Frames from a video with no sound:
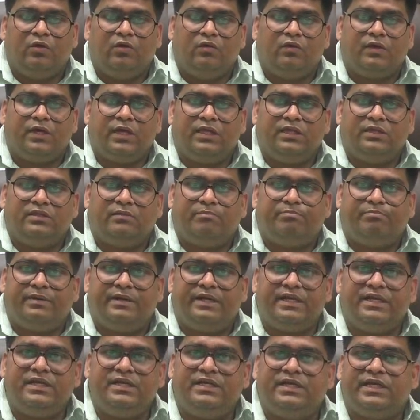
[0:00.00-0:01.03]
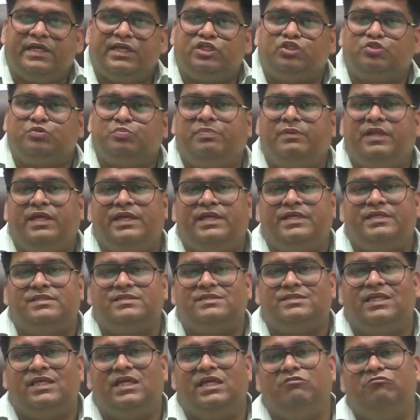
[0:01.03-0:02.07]
Okay, the budding takes
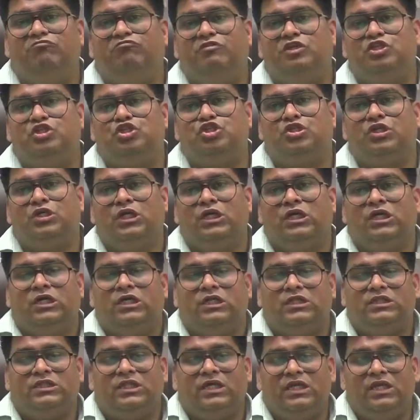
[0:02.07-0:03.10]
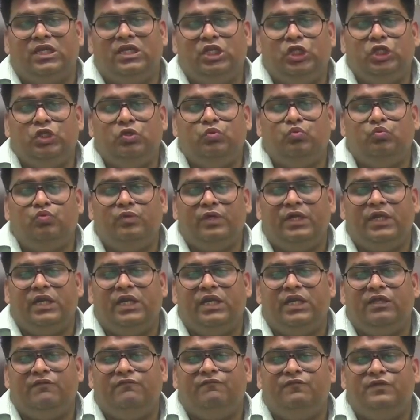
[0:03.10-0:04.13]
place in which the new
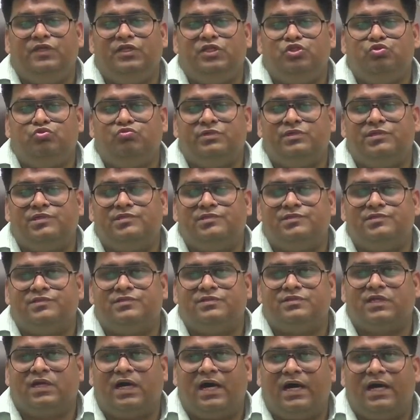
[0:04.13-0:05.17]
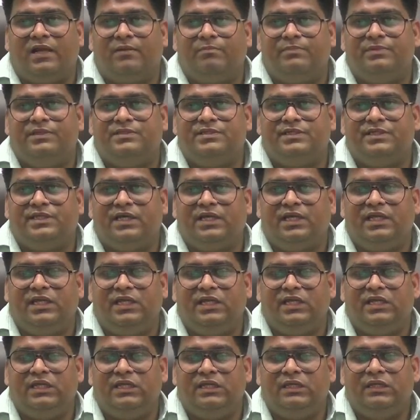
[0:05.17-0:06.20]
individuals are
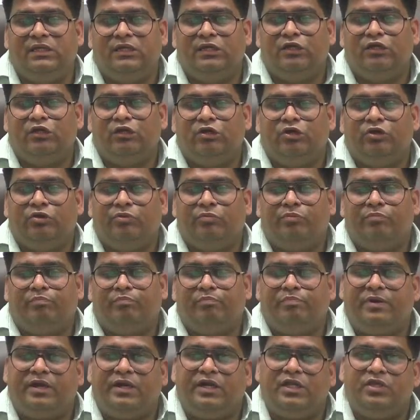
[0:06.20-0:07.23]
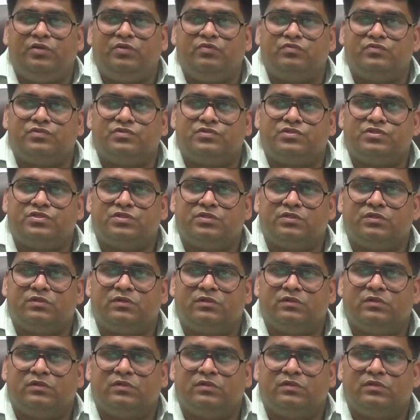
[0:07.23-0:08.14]
basically produced.